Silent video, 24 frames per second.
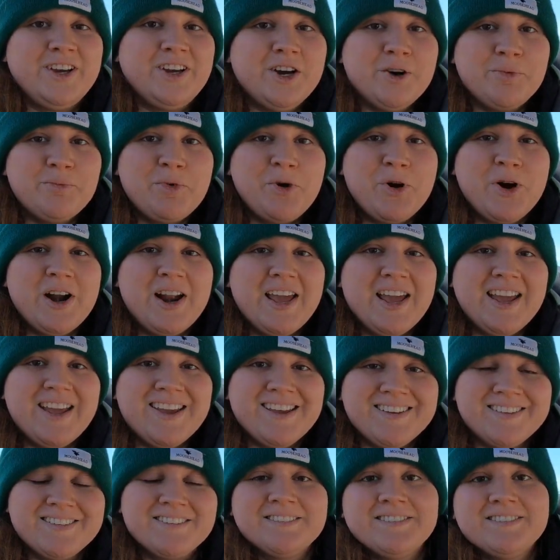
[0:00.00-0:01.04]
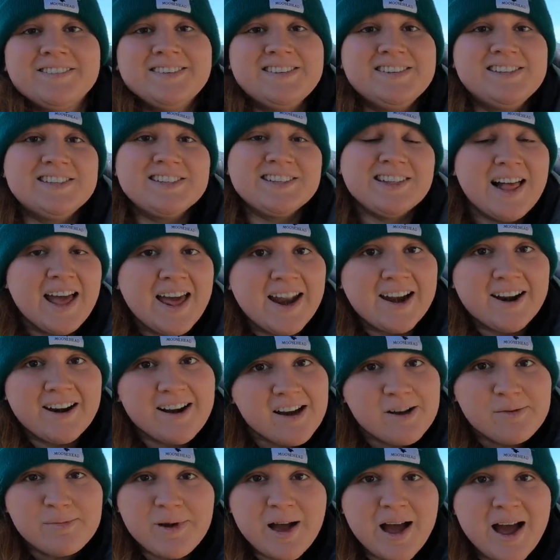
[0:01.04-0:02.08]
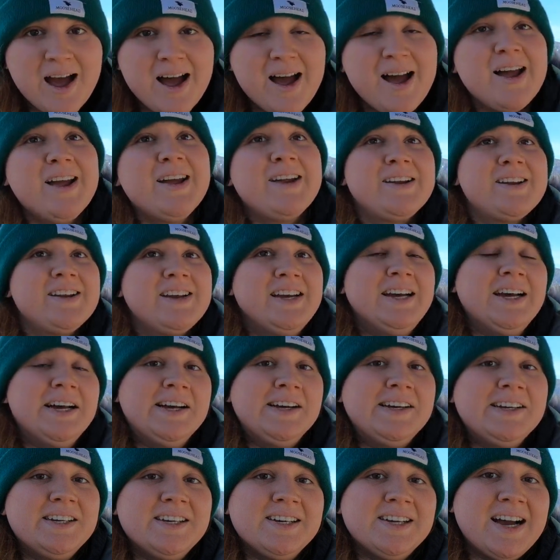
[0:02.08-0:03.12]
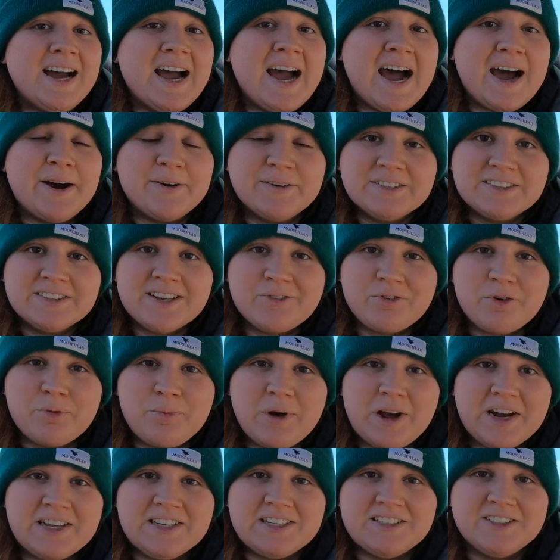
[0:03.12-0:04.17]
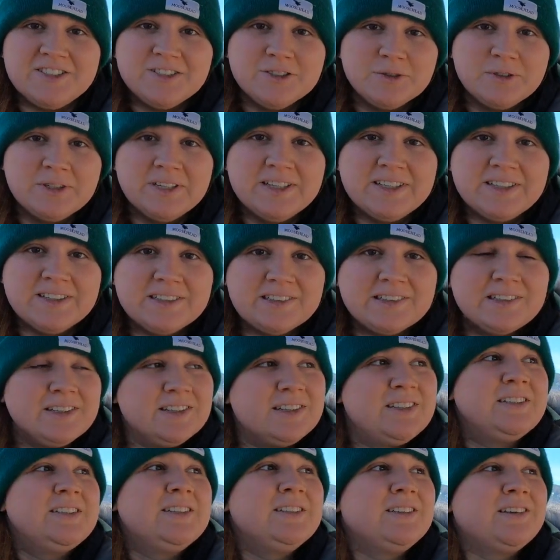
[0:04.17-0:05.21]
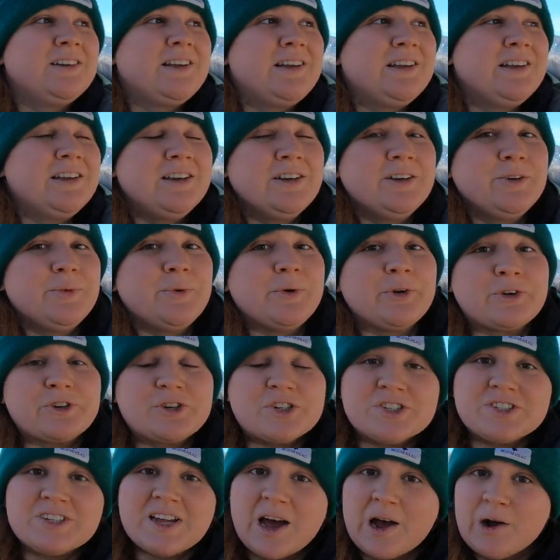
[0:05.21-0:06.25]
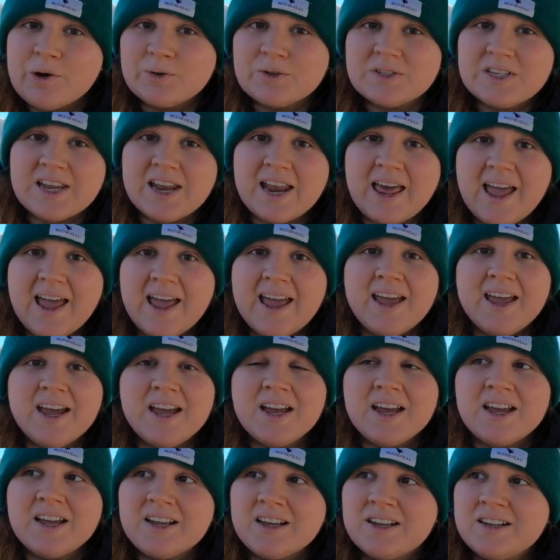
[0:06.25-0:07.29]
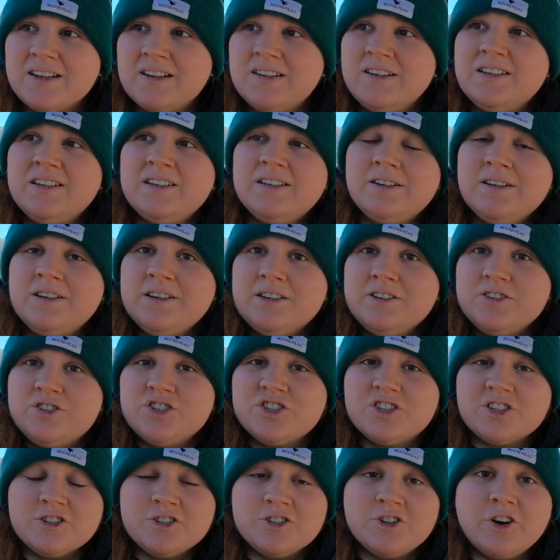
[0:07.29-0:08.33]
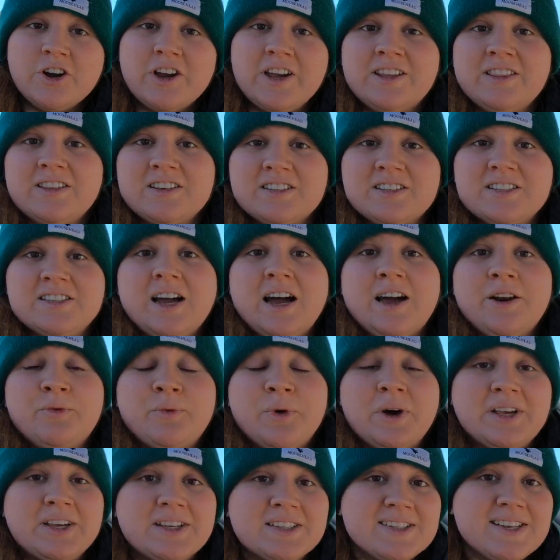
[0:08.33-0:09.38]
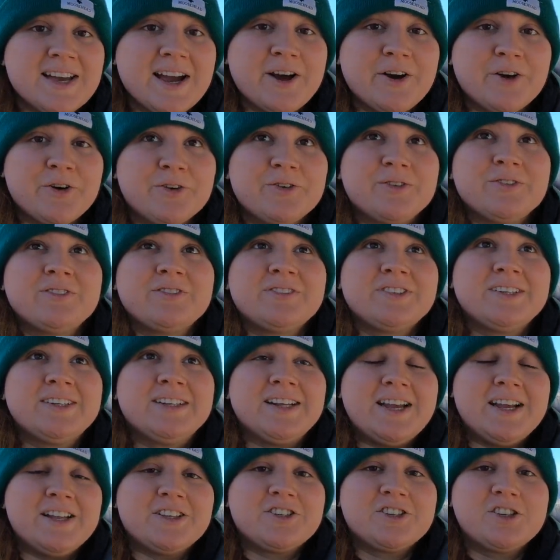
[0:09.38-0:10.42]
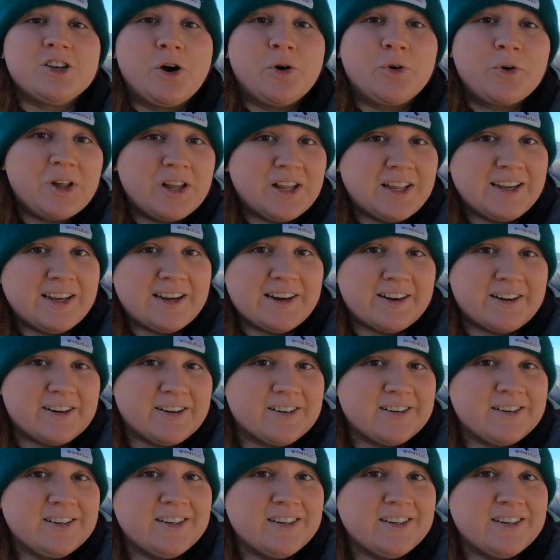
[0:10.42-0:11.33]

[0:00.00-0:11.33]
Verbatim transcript: Good morning, it's Landon Alpine. How is everybody doing? We were just out today, just enjoying the sun while it's out. It's so clear.